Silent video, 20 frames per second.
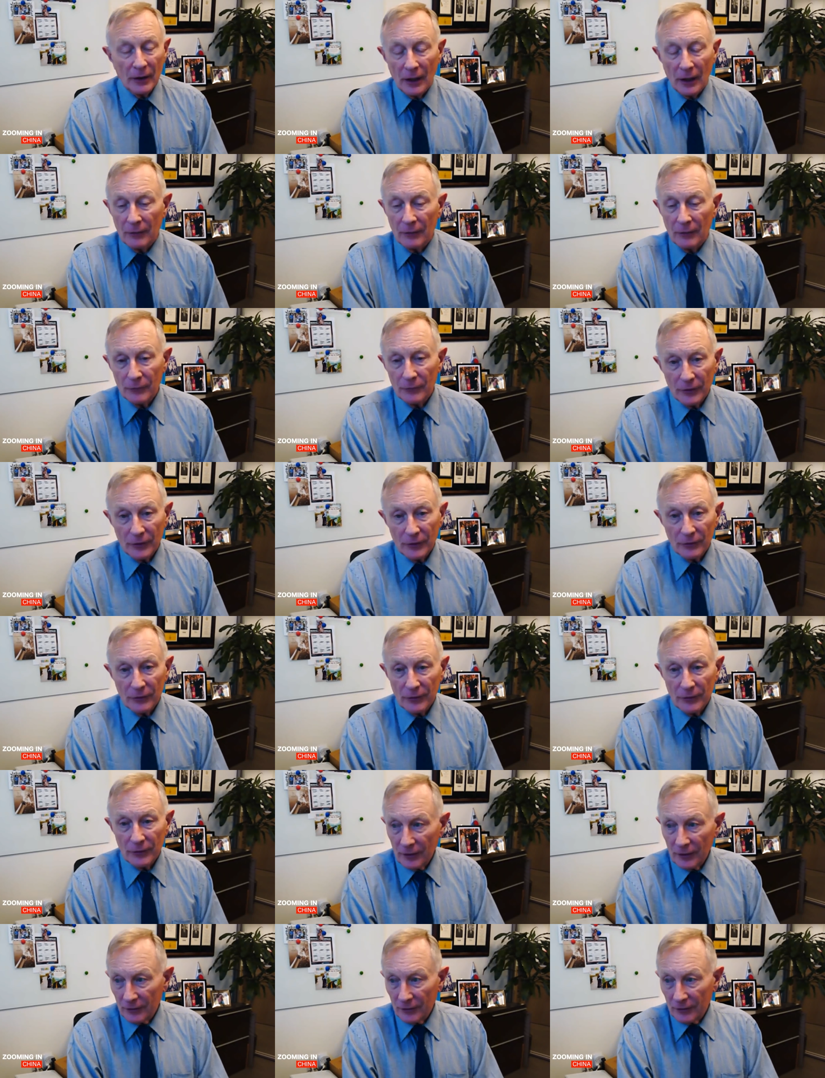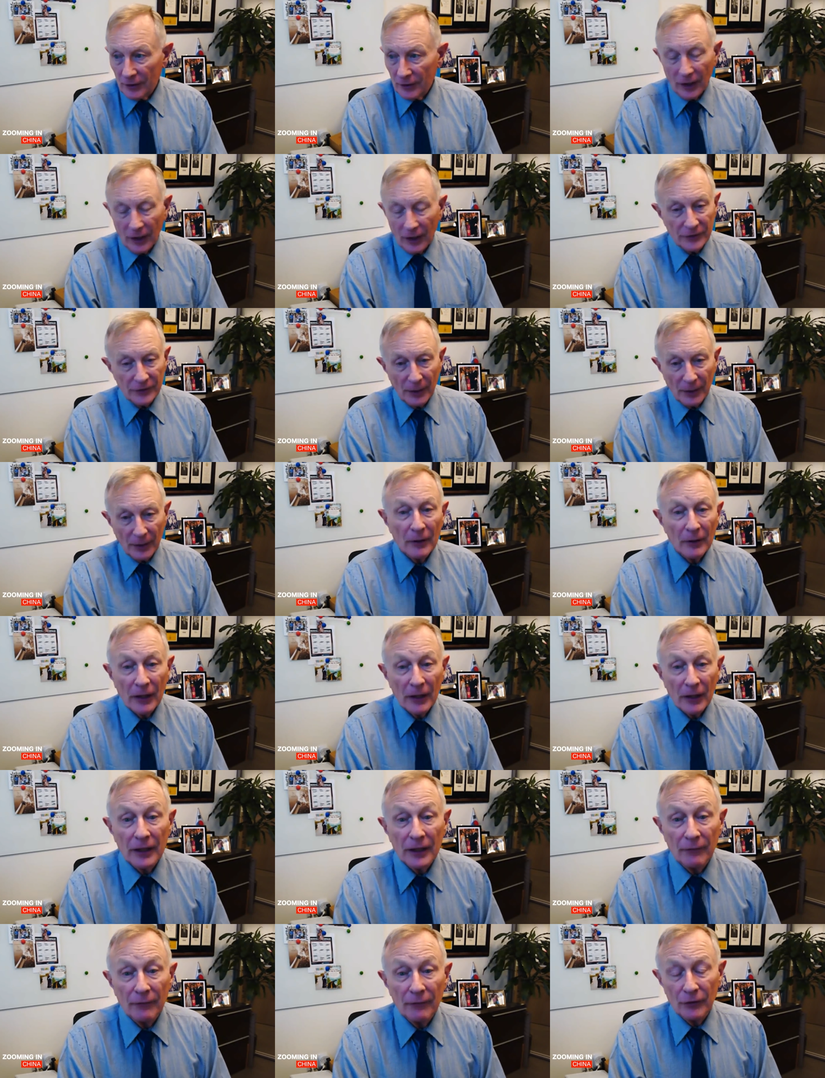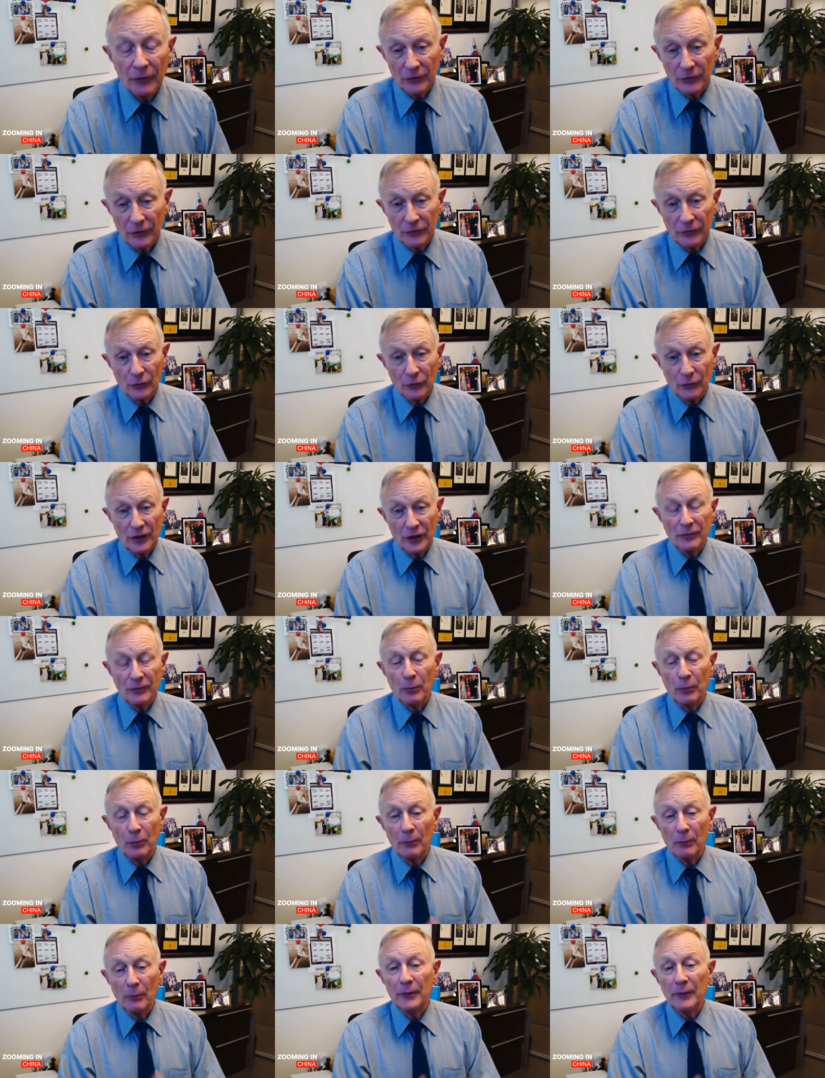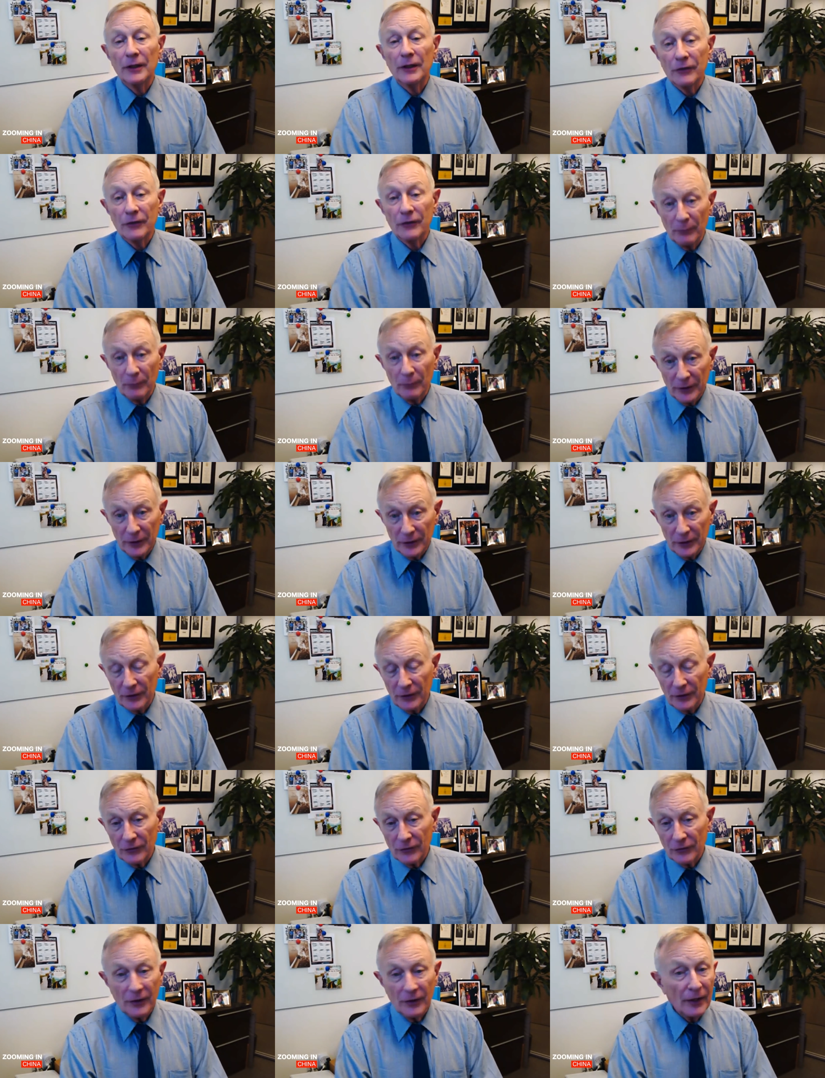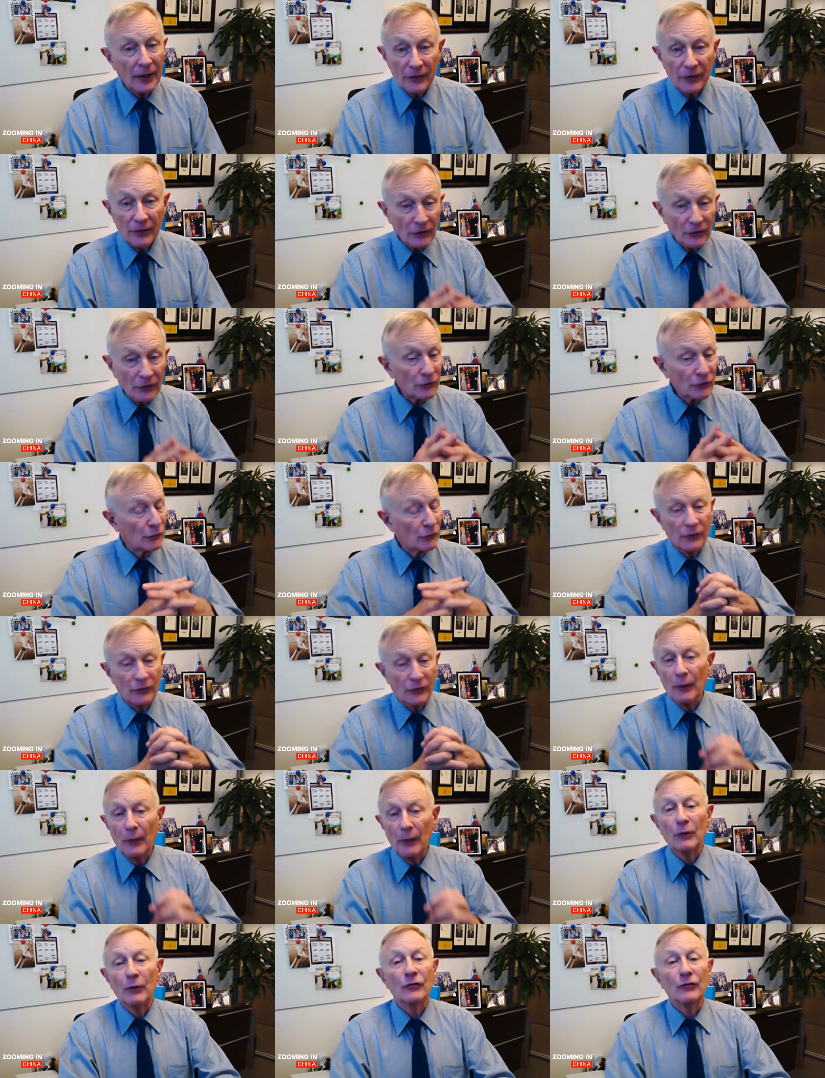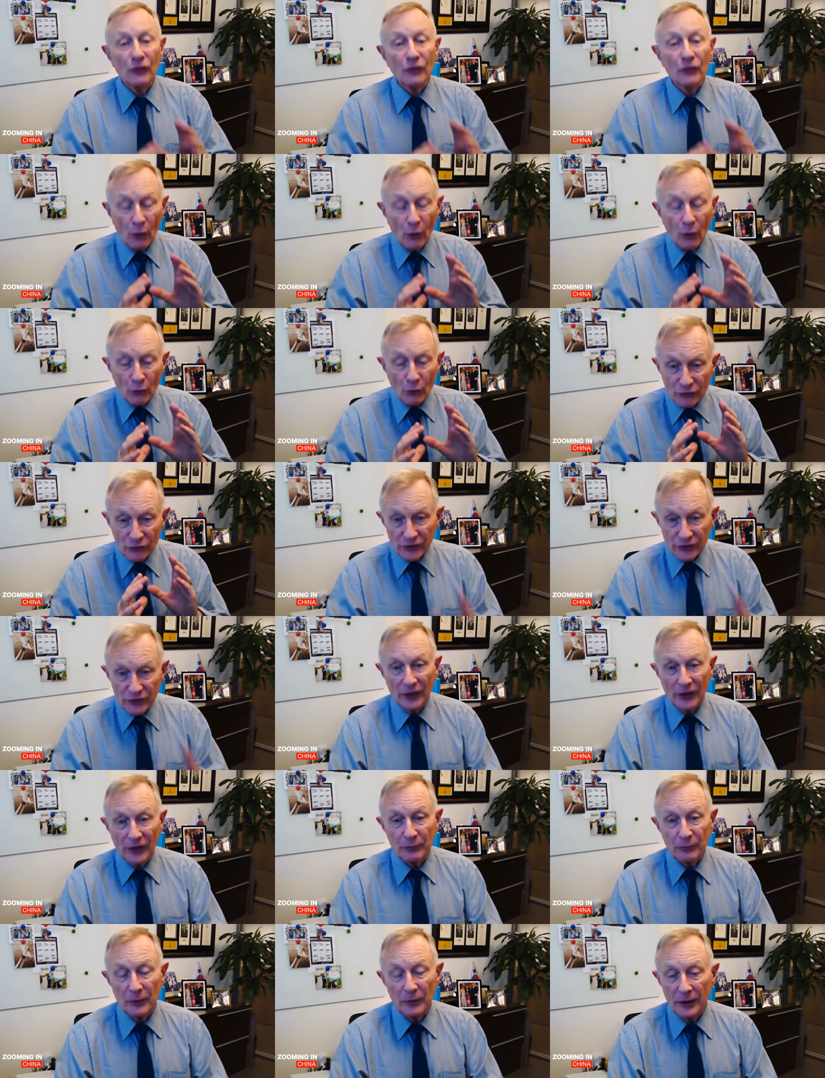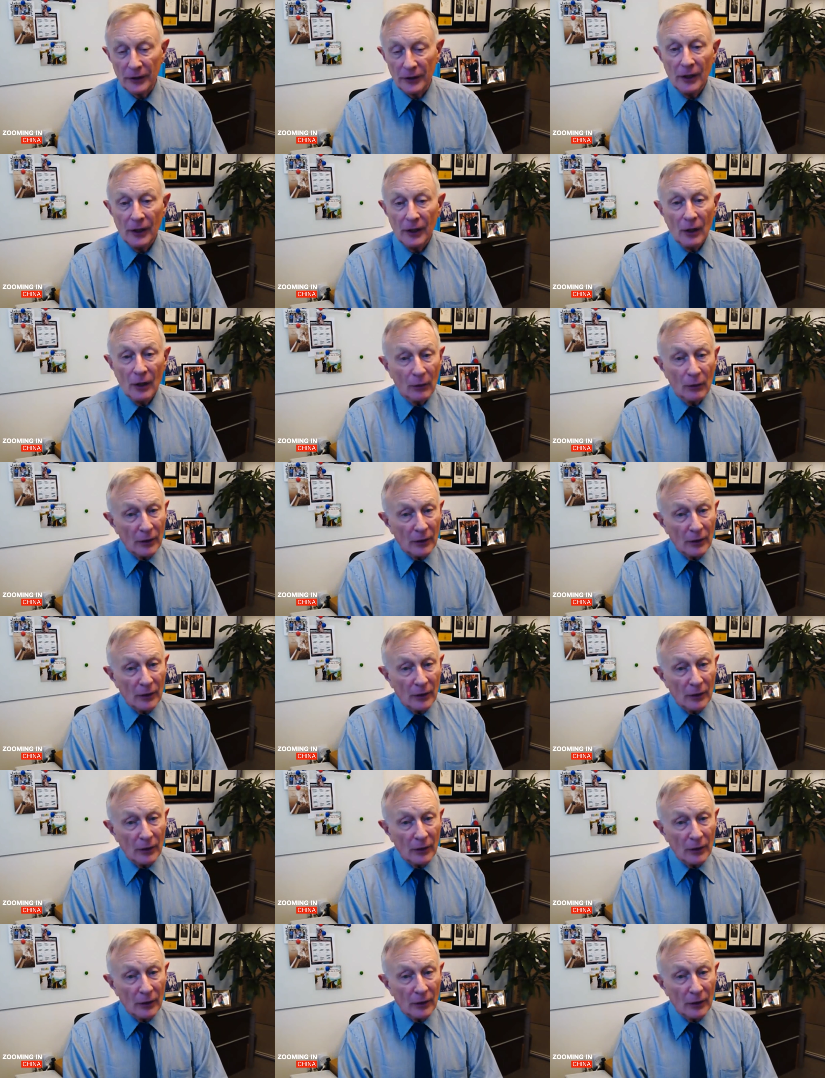The Democrat Governors Association put millions and millions, and they were so desperately.